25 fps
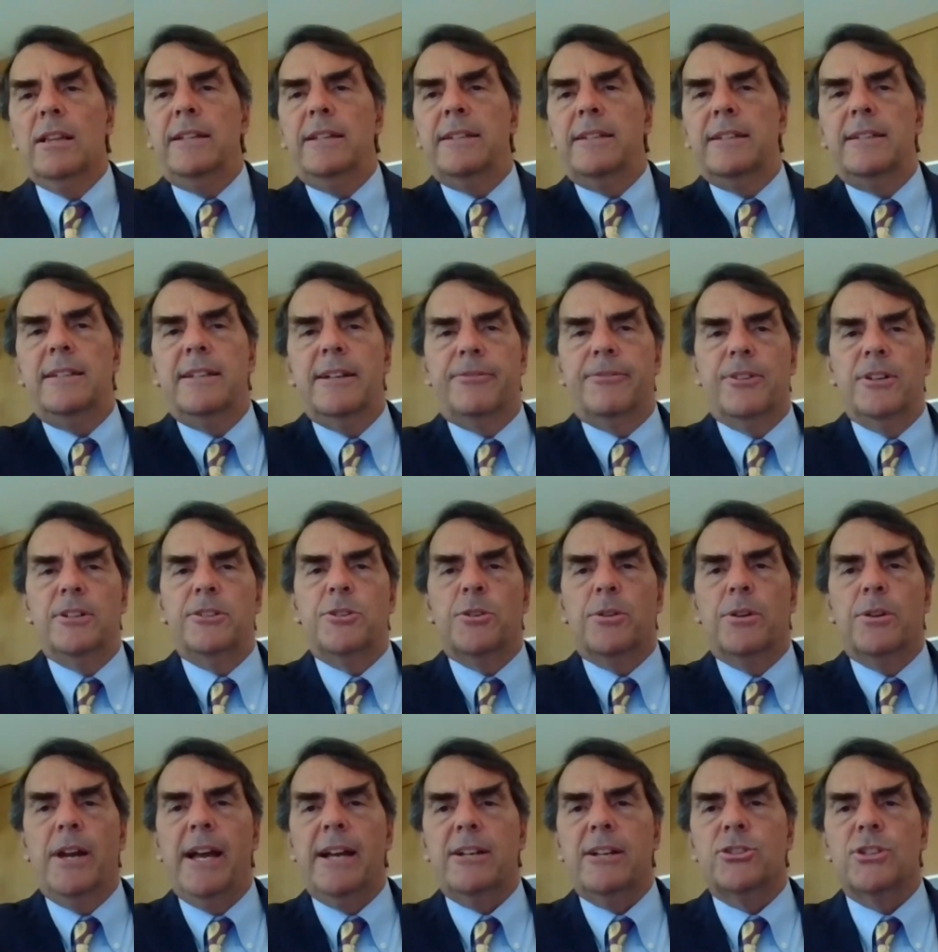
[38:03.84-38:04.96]
into different
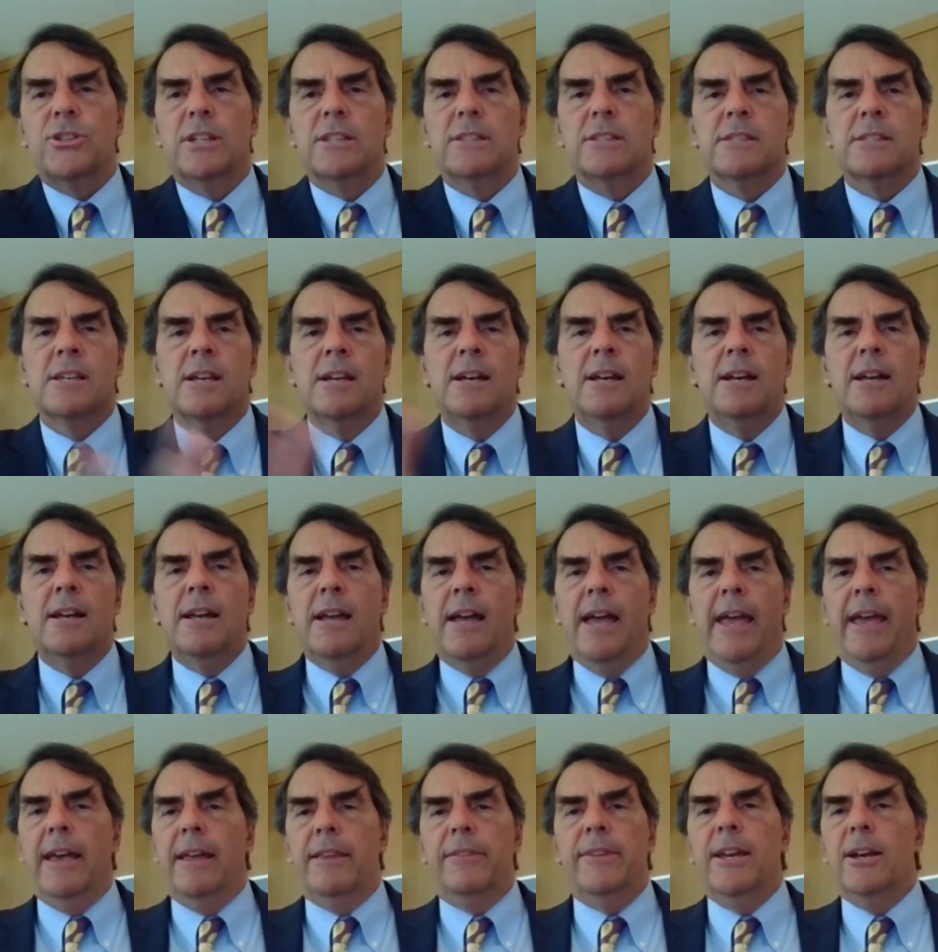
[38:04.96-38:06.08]
directions,
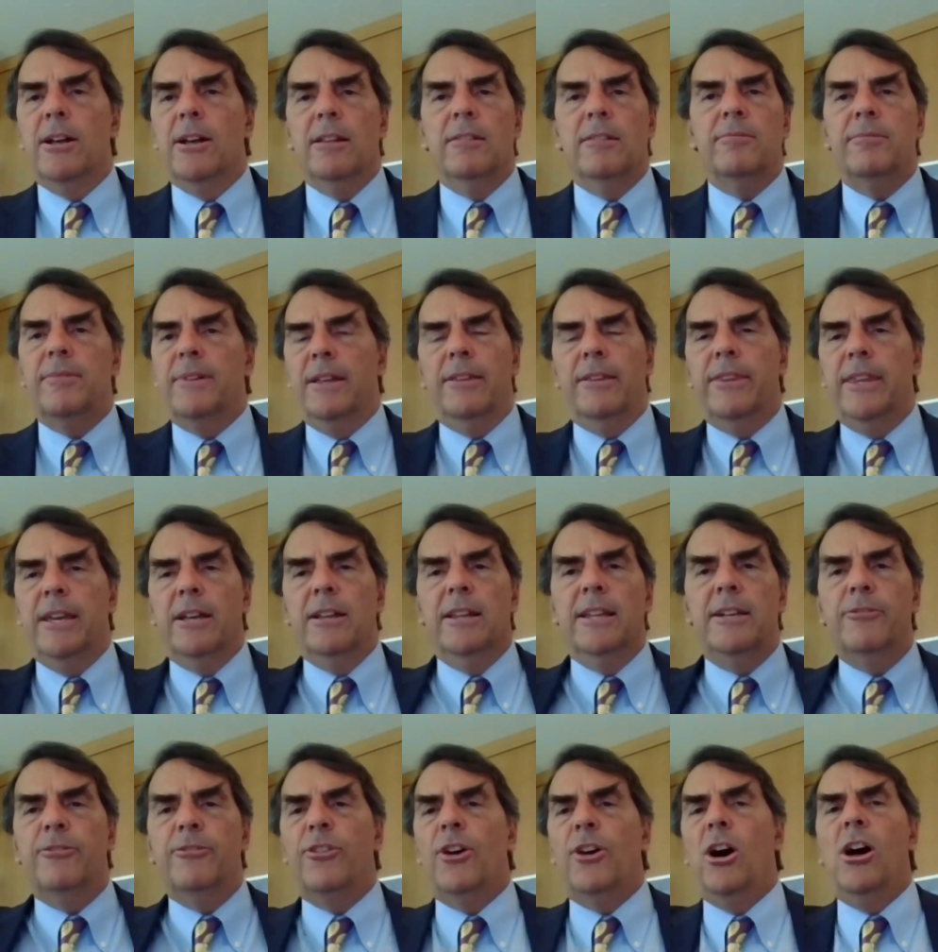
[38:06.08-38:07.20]
and they'll
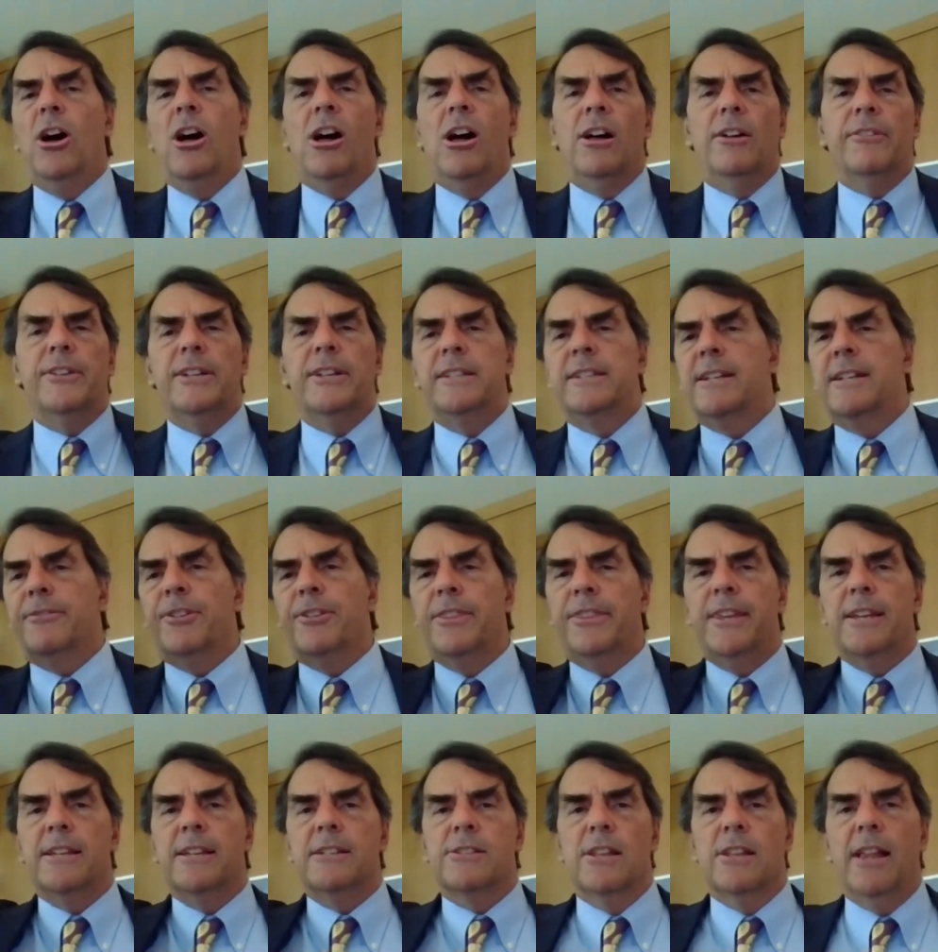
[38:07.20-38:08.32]
evolve, and different
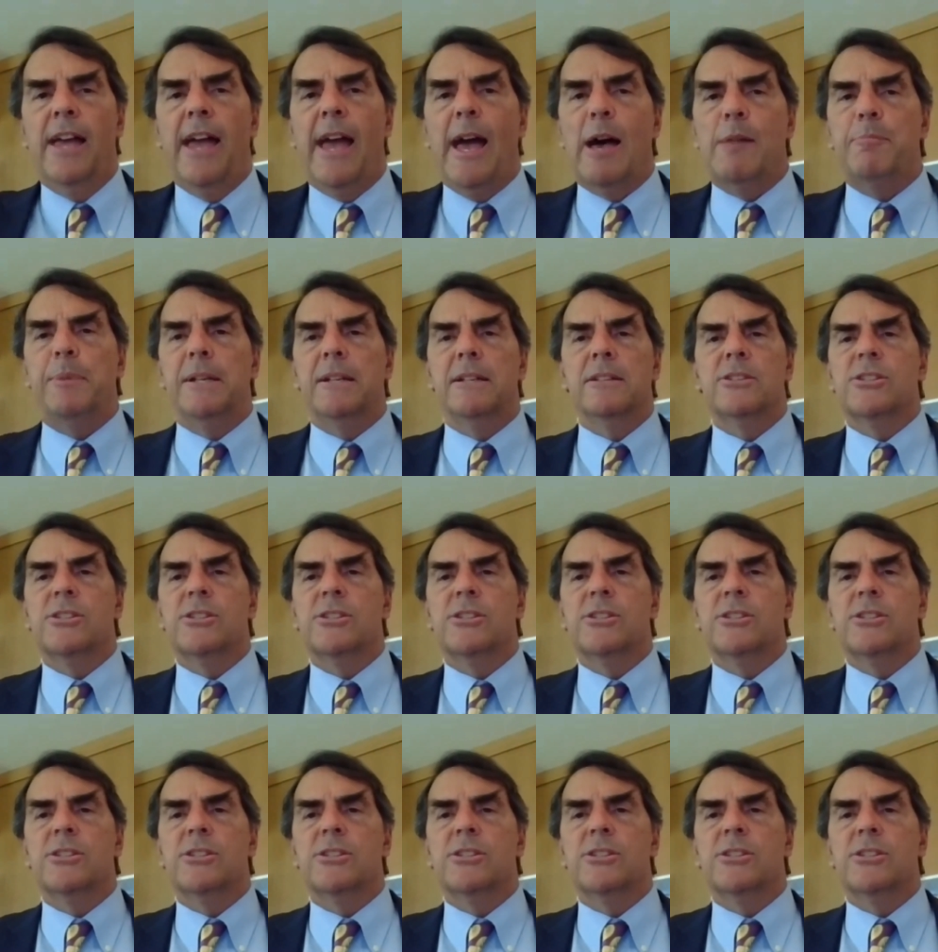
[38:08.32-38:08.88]
things will happen.